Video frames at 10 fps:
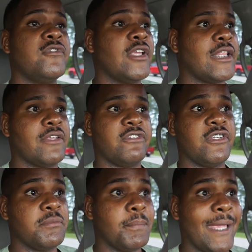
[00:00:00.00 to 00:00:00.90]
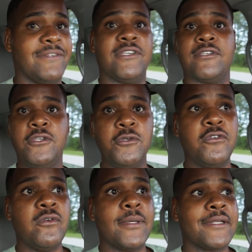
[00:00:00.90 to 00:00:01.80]
That's just basic
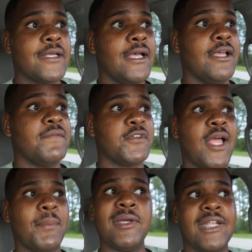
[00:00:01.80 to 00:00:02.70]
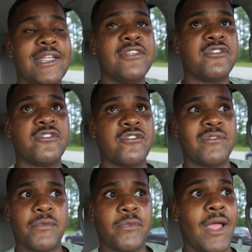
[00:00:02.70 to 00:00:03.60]
YouTubing. If you're not putting at least,
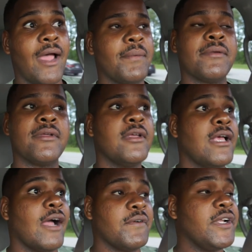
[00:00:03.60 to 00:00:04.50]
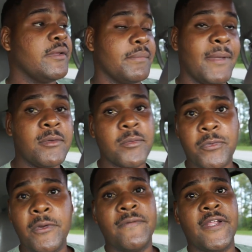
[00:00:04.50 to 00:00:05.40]
really minimum
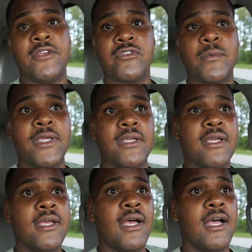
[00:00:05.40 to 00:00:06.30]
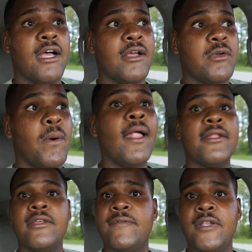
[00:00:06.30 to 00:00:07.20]
3 videos a week,
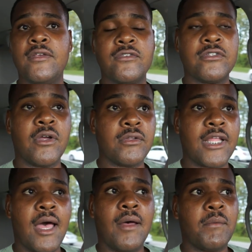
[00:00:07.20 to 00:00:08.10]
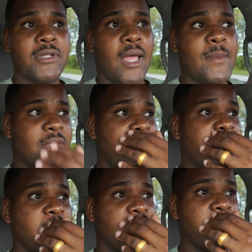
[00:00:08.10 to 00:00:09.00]
quality videos. With that being said,
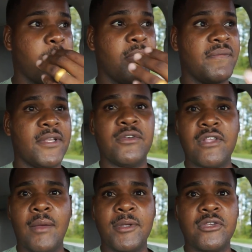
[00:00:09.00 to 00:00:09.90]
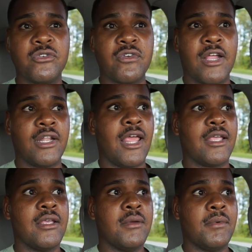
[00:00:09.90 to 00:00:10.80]
don't just start putting videos out because you're trying to, like,
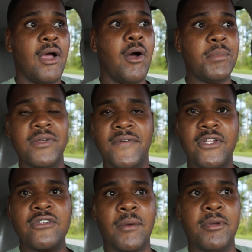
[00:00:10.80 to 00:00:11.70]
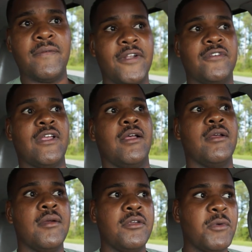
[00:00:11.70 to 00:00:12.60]
oh, I'm putting videos out,
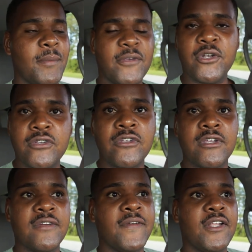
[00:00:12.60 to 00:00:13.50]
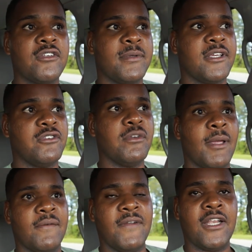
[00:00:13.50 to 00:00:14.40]
You want to make sure they're still good videos, because you can
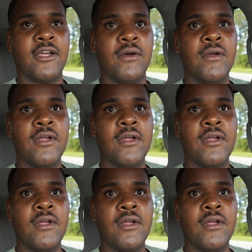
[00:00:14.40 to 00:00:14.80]
make a video